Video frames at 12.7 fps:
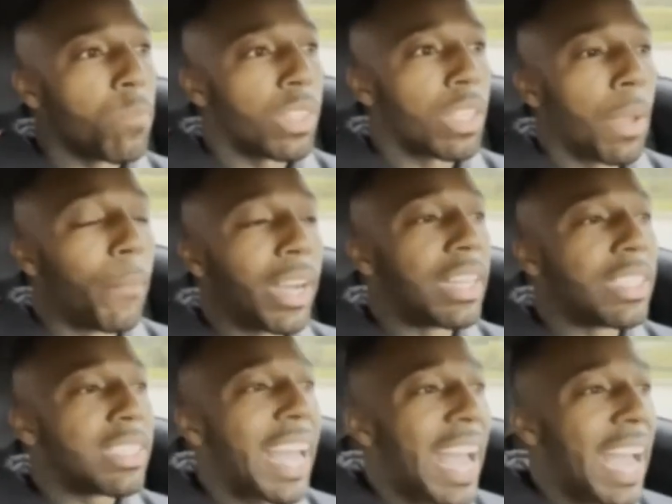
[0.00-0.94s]
Because
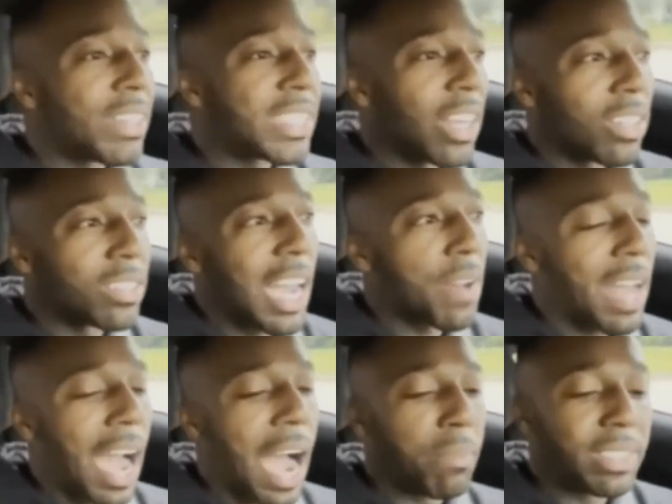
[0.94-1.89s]
every single time
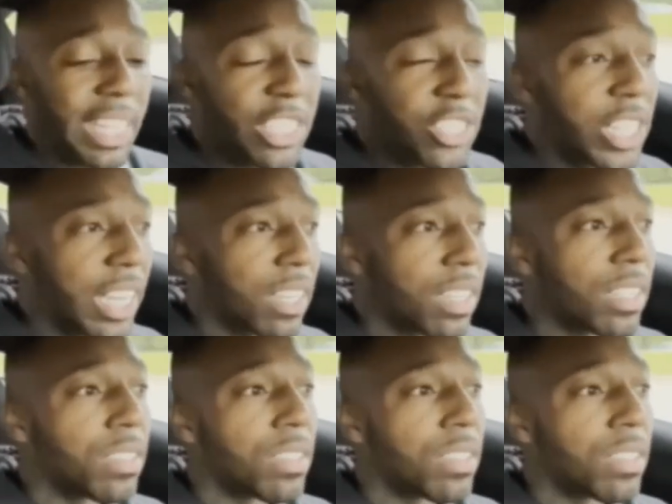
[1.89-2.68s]
that I'm teaching,